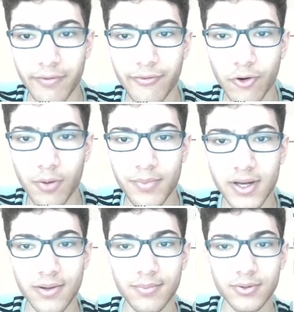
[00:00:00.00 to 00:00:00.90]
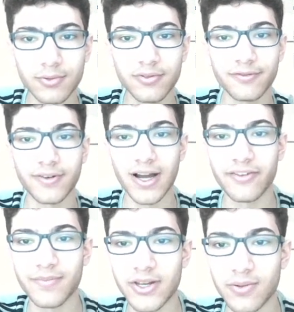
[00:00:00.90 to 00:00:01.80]
4 medium blue,
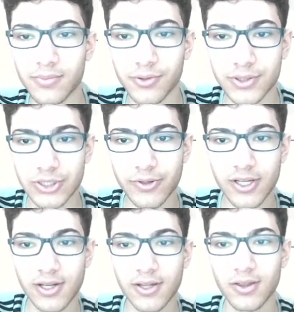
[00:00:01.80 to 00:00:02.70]
5 medium bluish green,